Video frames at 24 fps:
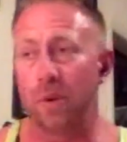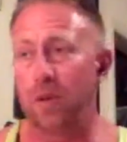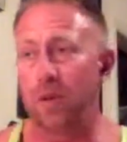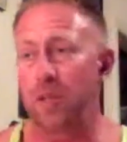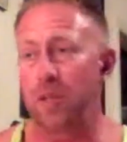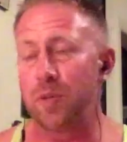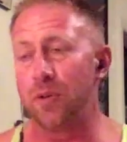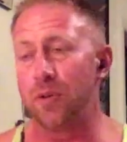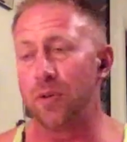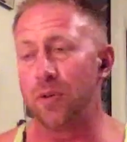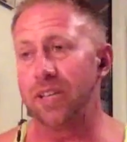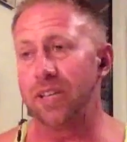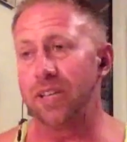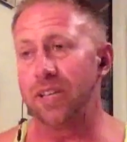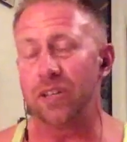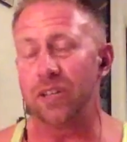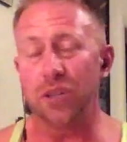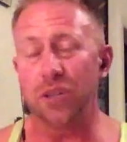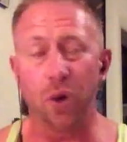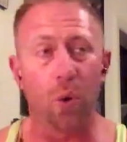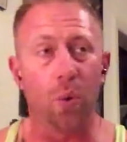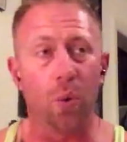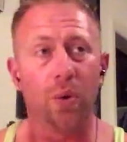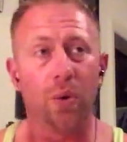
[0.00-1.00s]
supposed to get
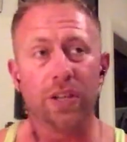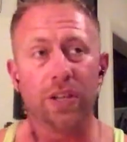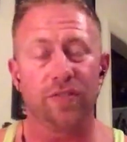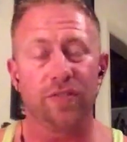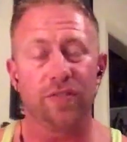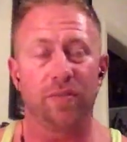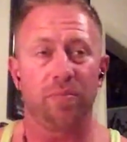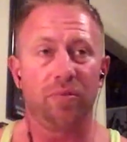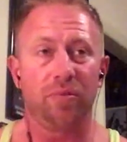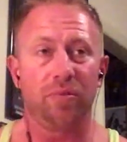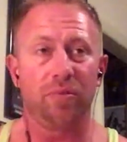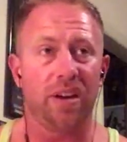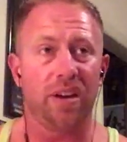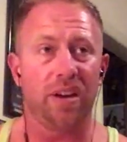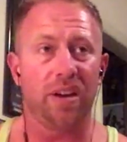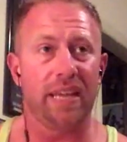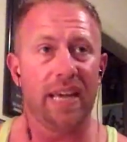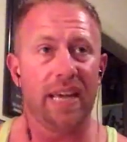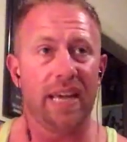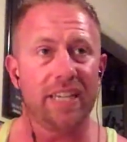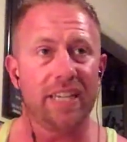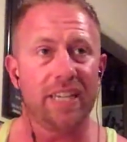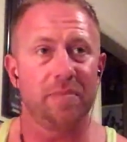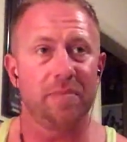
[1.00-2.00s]
toys from Pride of the
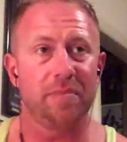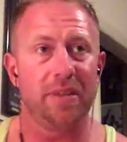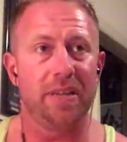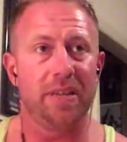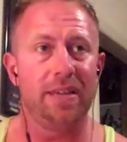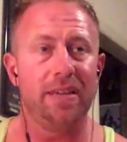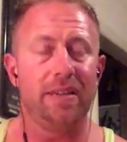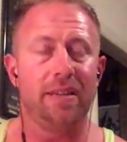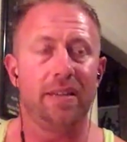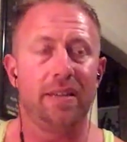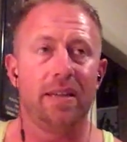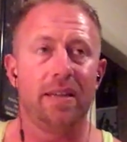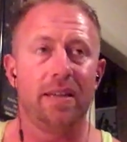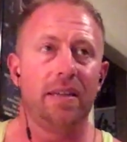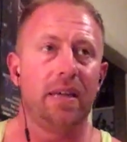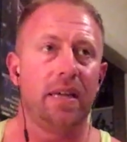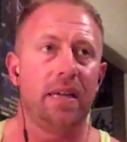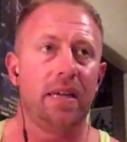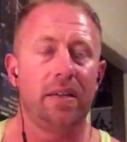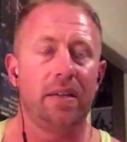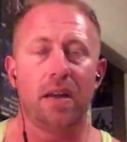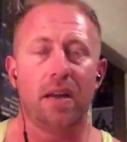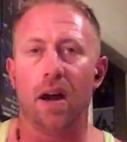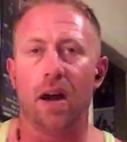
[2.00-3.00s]
X-Men, and
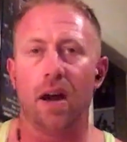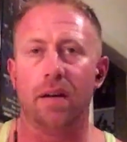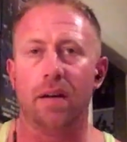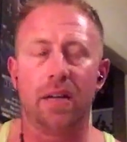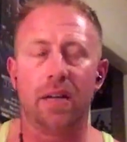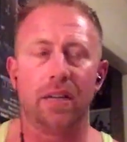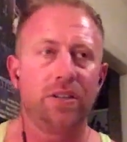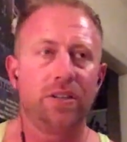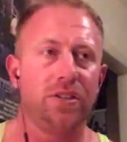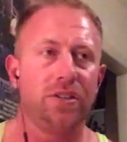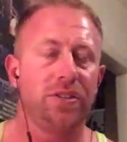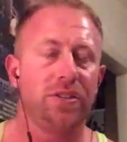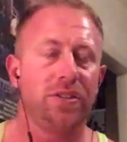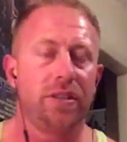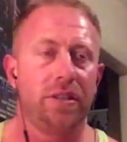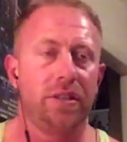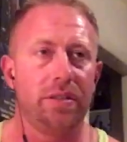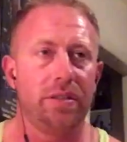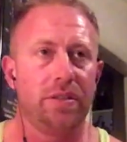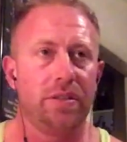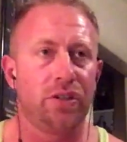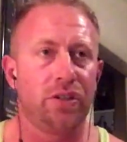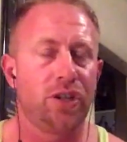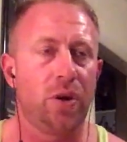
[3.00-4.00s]
it just
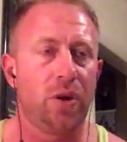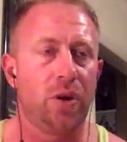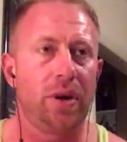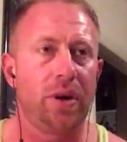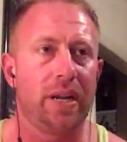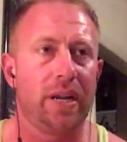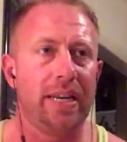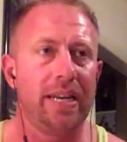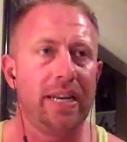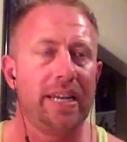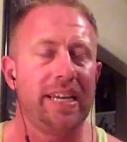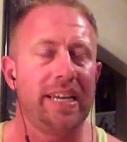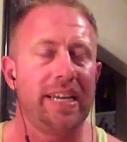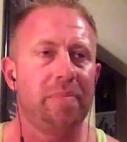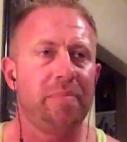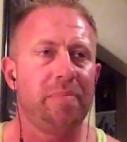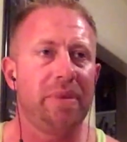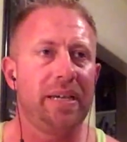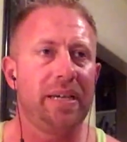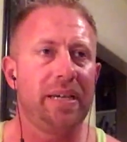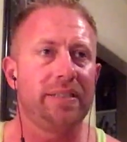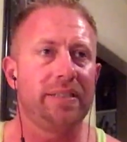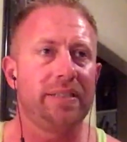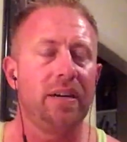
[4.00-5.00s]
the show didn't get
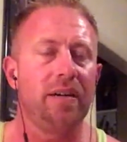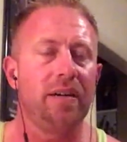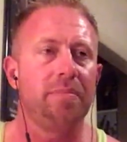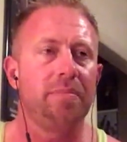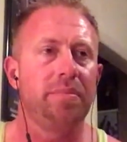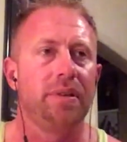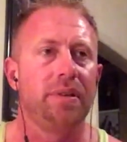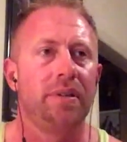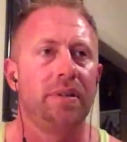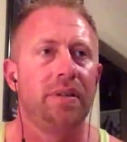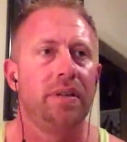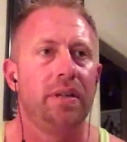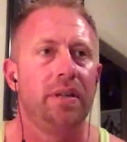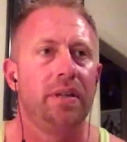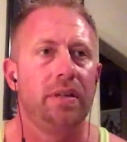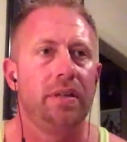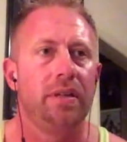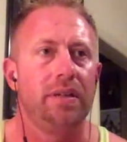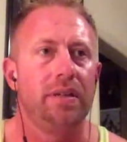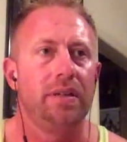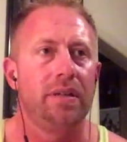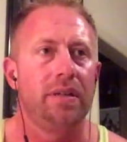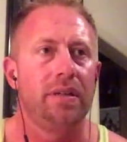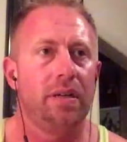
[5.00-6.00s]
picked up.
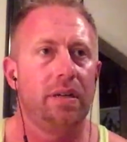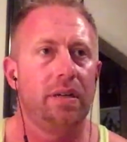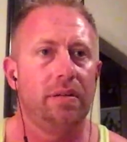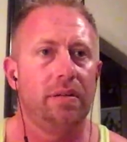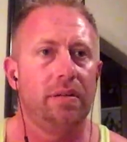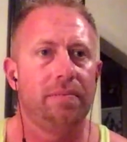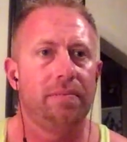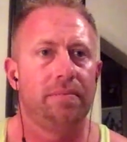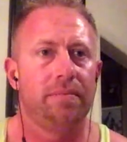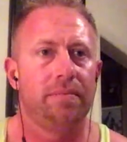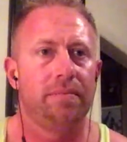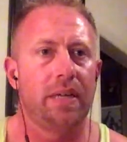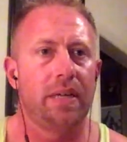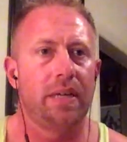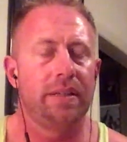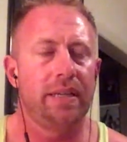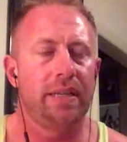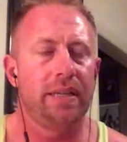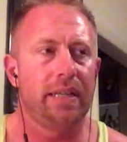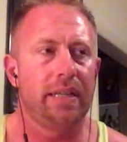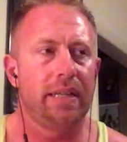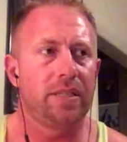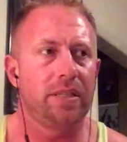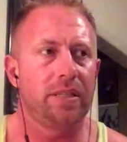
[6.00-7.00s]
I think
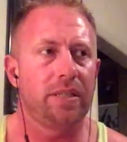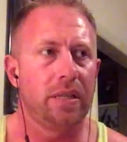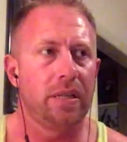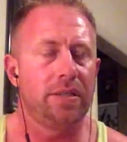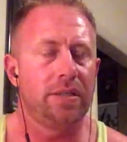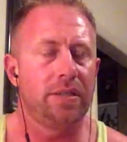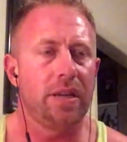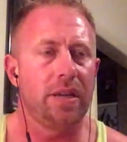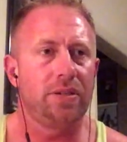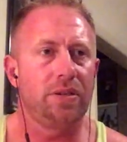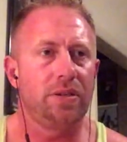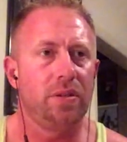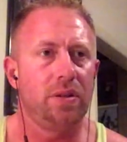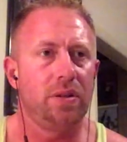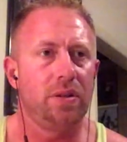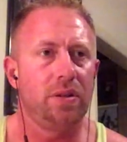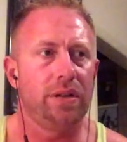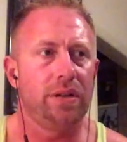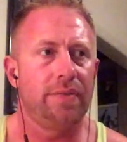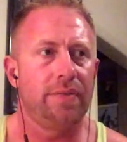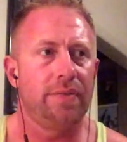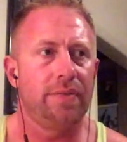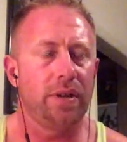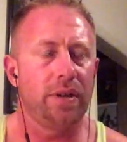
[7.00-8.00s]
that's not too long
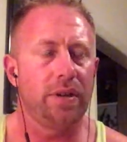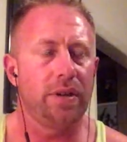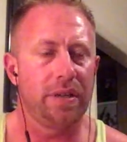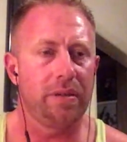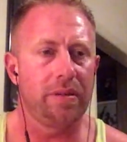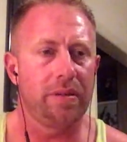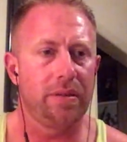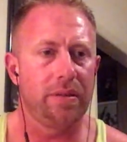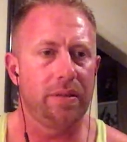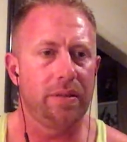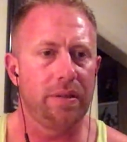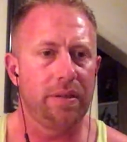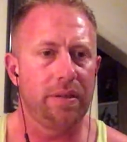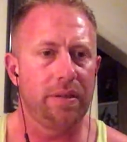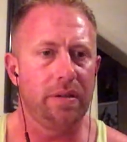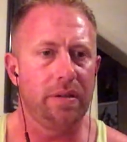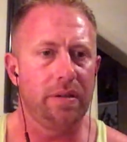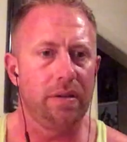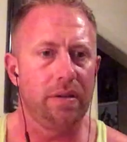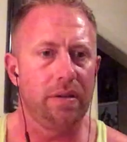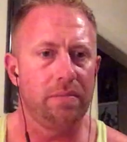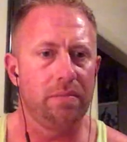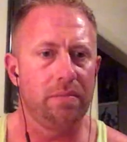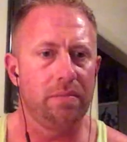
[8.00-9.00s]
after I think
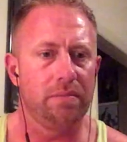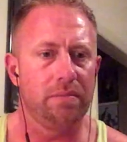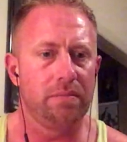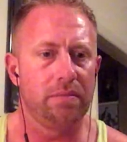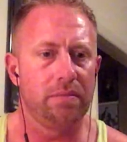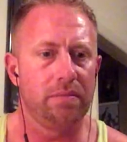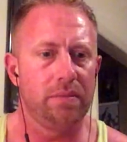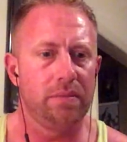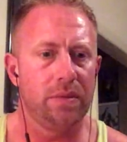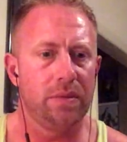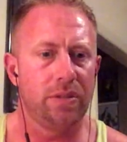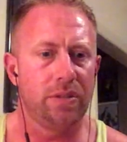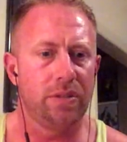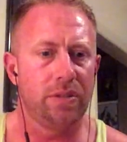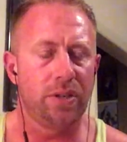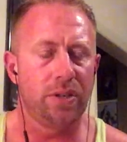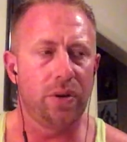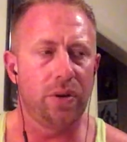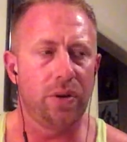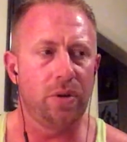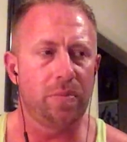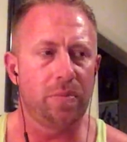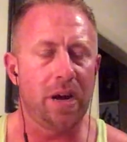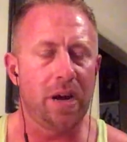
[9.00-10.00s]
the
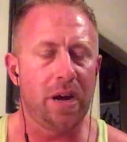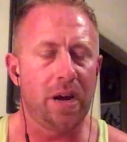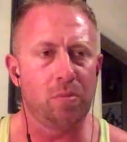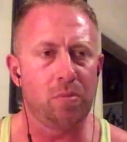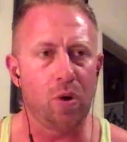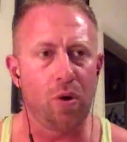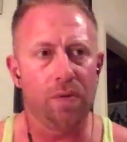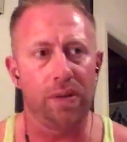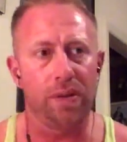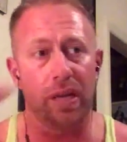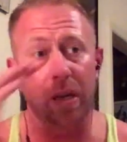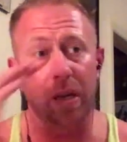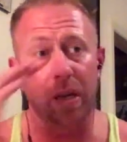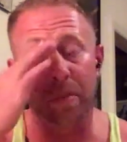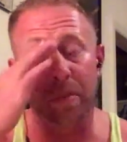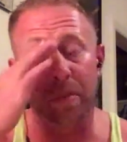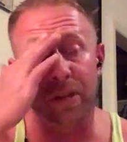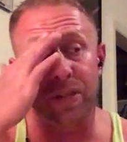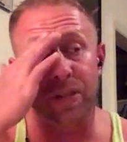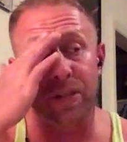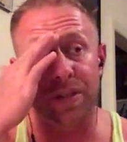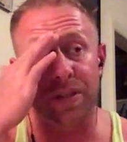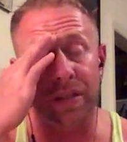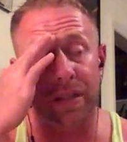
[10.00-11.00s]
studio behind Marvel
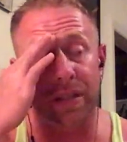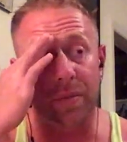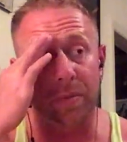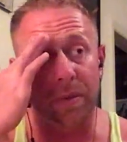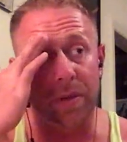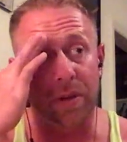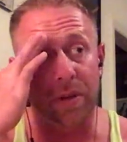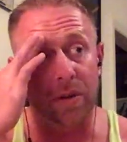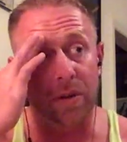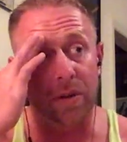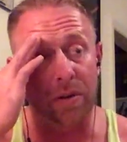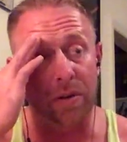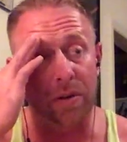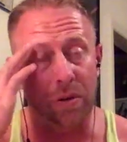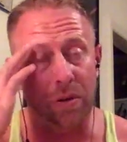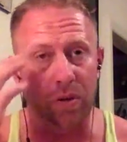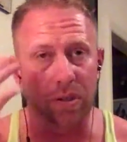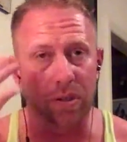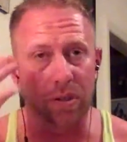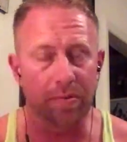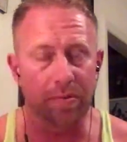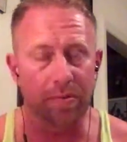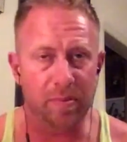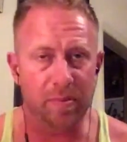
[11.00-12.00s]
Animation, I think they went under, and of course
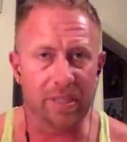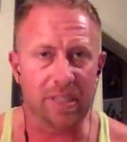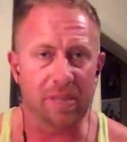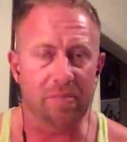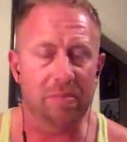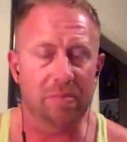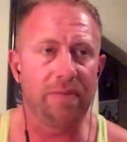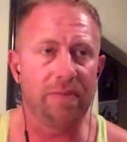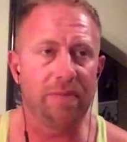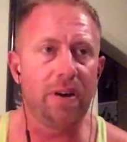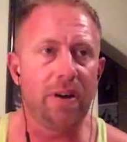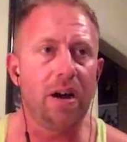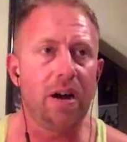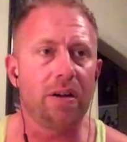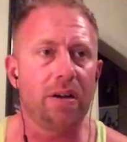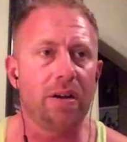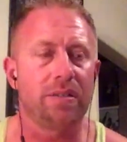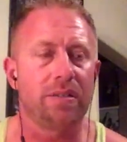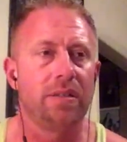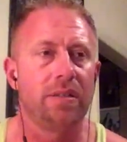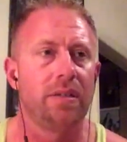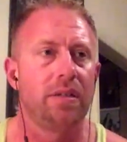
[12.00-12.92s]
it was picked up by Fox.